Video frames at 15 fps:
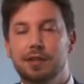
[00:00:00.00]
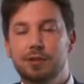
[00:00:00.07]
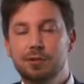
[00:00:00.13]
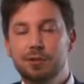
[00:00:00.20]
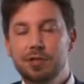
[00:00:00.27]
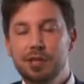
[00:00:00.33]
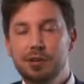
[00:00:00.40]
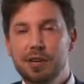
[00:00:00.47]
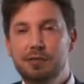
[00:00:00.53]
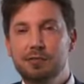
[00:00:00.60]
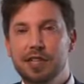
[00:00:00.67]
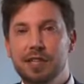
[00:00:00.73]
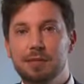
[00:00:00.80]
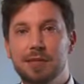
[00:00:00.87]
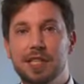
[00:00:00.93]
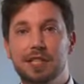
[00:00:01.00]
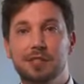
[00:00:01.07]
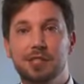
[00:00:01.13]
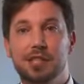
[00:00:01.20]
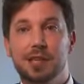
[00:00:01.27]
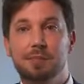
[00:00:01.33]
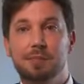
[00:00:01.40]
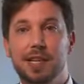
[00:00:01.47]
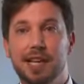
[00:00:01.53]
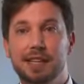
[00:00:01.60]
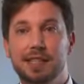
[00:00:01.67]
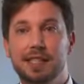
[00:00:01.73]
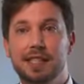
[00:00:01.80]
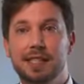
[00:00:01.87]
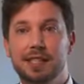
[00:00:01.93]
Also, I'd recommend using a
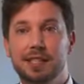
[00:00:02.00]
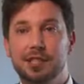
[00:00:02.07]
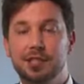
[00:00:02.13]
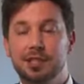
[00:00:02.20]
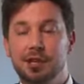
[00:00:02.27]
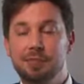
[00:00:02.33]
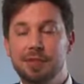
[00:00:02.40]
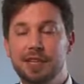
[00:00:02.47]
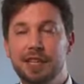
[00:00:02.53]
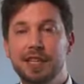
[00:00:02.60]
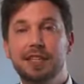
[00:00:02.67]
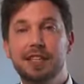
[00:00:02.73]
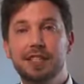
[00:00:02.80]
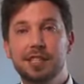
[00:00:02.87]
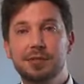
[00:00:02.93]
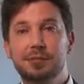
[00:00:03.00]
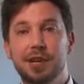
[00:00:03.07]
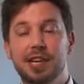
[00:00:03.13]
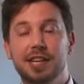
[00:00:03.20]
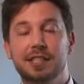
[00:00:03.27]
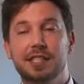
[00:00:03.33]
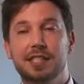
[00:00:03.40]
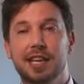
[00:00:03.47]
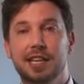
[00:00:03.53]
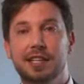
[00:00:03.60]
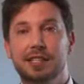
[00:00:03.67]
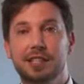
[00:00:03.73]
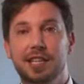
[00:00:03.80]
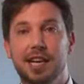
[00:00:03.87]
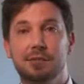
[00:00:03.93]
blunt-ended chopper, and this is why I'd say
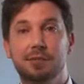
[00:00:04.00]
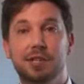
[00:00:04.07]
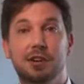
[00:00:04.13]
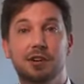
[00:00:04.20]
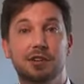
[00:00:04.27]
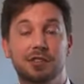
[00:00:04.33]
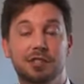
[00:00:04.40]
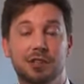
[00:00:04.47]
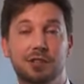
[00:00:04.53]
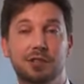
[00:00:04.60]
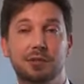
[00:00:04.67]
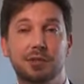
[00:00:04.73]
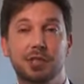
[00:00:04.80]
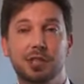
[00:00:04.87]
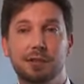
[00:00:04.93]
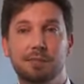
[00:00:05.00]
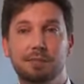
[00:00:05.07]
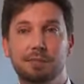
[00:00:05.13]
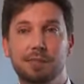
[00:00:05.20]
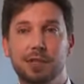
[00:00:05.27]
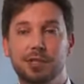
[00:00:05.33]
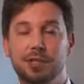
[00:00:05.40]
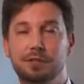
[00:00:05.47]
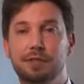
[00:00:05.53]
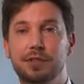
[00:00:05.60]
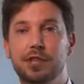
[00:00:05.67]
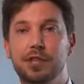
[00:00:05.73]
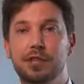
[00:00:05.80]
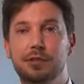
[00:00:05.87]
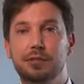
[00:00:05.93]
start with horizontal chop, because a
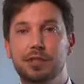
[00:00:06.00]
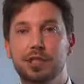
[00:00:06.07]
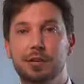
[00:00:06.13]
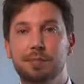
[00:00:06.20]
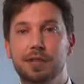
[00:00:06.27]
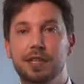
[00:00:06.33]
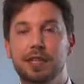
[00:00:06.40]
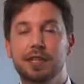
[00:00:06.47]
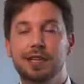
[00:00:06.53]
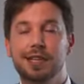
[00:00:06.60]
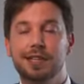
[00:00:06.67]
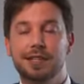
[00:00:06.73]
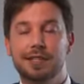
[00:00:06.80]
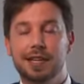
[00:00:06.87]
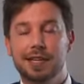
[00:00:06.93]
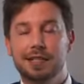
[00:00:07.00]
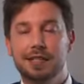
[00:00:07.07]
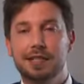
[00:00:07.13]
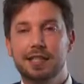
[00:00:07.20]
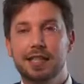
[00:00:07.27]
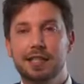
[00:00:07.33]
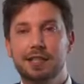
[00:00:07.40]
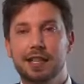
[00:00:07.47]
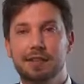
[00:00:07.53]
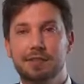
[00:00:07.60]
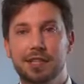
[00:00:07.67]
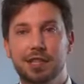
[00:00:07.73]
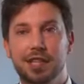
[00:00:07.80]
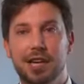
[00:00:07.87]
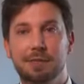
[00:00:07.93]
vertical chopper does tend to have
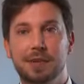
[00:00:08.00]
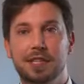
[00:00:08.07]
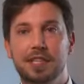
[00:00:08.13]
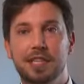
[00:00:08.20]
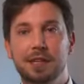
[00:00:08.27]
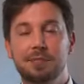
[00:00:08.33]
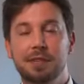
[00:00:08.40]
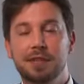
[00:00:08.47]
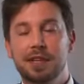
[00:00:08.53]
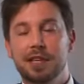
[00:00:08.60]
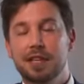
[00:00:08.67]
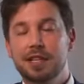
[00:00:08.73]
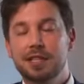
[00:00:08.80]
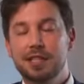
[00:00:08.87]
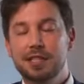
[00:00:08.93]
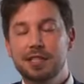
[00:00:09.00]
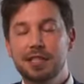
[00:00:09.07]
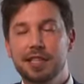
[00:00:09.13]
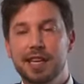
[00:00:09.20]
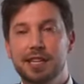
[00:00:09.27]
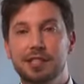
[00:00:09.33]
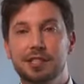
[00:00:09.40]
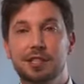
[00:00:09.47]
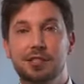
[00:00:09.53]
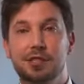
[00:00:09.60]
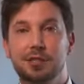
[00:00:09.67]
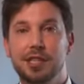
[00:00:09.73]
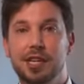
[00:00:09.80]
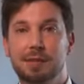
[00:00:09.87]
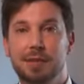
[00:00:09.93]
a sharper tip, just in case you
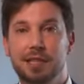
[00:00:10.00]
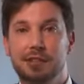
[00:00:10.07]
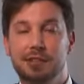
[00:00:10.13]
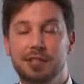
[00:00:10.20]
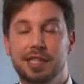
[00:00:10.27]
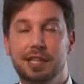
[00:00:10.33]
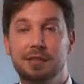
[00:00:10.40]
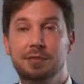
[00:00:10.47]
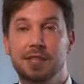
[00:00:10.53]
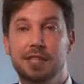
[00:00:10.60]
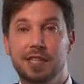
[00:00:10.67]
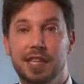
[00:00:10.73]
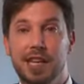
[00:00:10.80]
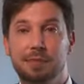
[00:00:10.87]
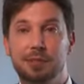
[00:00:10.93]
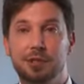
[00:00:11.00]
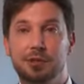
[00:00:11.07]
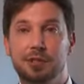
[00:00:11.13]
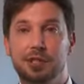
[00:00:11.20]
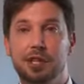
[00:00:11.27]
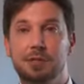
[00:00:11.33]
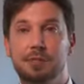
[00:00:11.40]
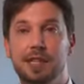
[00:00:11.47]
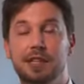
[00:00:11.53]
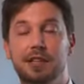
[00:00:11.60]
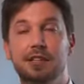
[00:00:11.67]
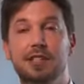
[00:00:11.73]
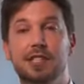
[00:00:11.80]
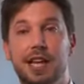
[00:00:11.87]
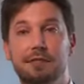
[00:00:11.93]
do come in contact with the capsule. It's going to be a
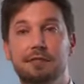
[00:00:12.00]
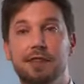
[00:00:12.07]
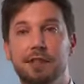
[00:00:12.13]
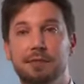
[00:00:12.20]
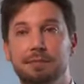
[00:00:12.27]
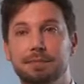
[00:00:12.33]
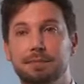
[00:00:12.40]
lot safer.